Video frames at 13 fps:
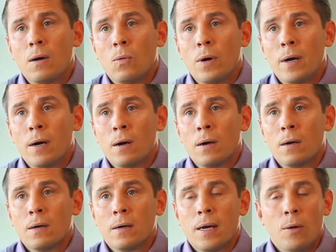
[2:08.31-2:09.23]

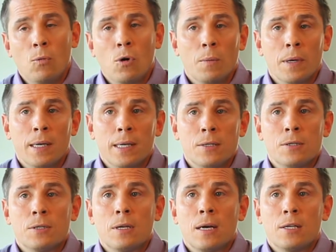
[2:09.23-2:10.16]
where a woman
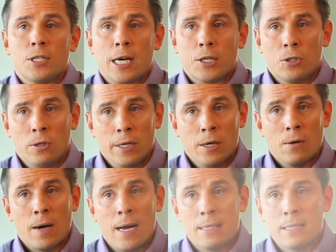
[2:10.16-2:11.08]
is sexually
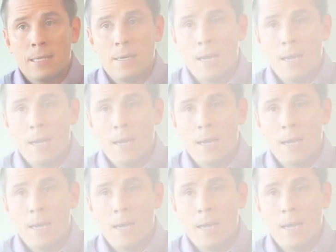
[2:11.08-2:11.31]
harassed and